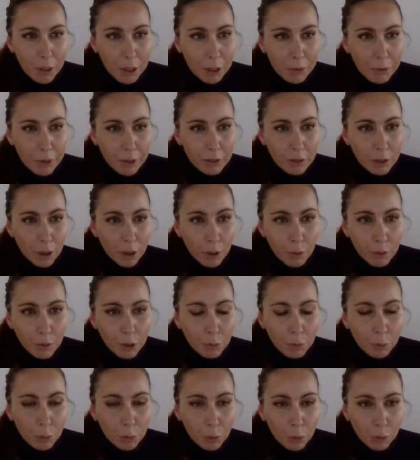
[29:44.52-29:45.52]
Migrants
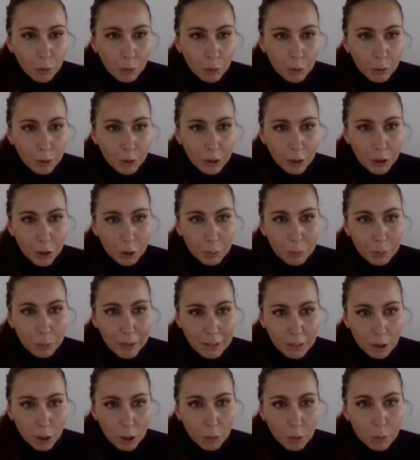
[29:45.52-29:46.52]
often move to ensure
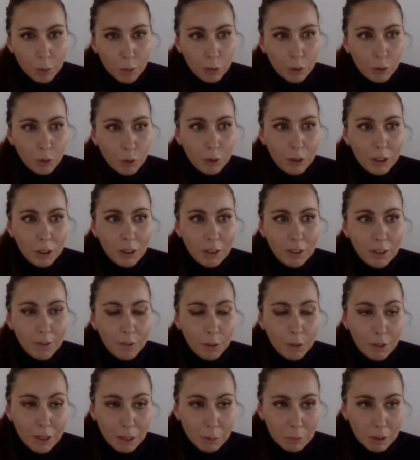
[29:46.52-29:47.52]
better opportunity
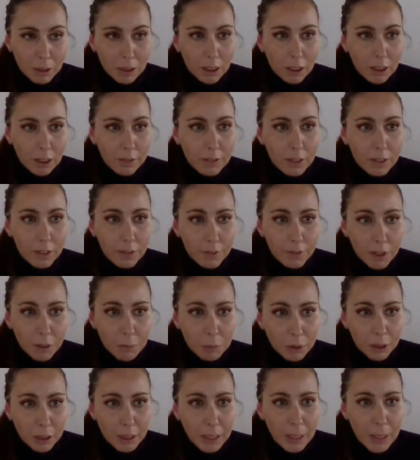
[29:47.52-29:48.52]
for themselves, their
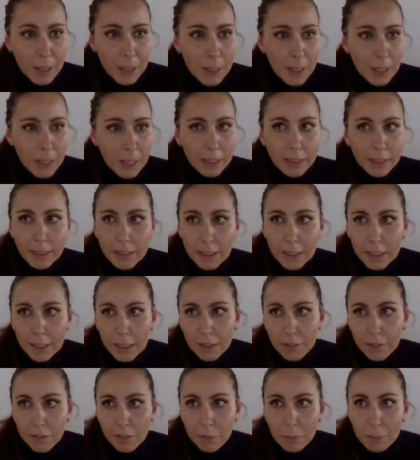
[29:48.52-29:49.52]
family,
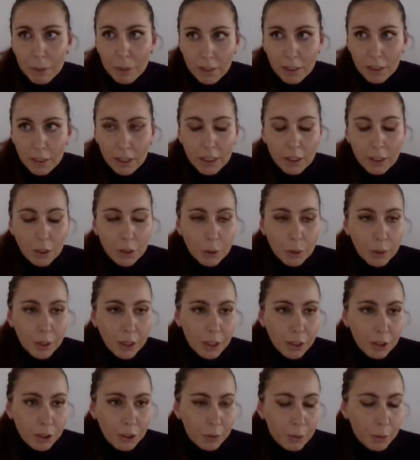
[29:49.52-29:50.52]
seeking the better
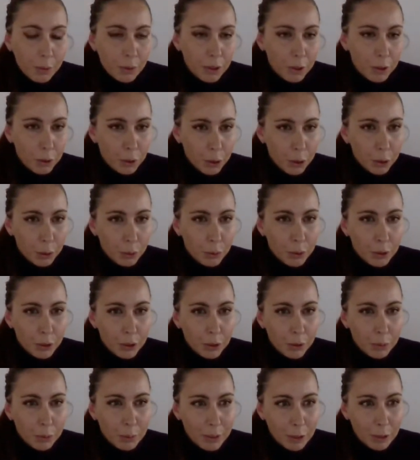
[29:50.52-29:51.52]
education for their
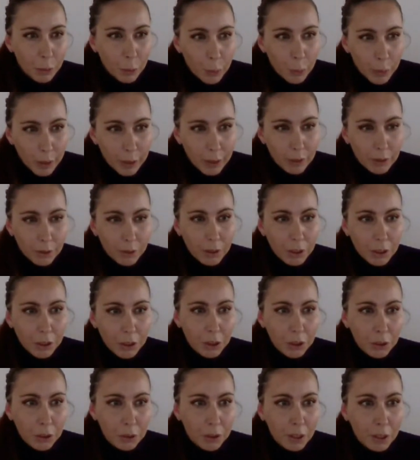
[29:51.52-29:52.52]
children, the better work
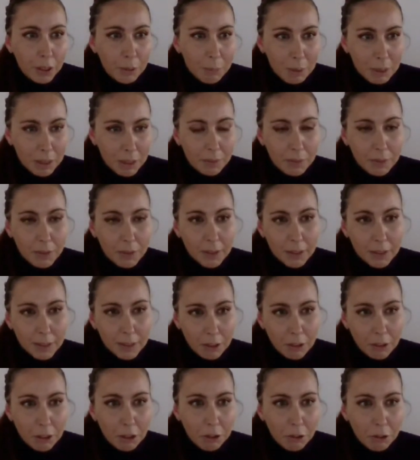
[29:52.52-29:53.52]
condition, benefits,
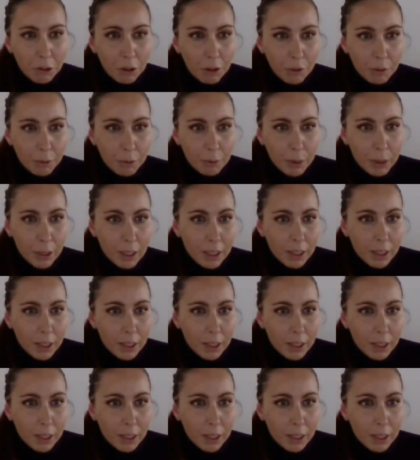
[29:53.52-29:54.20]
career growth,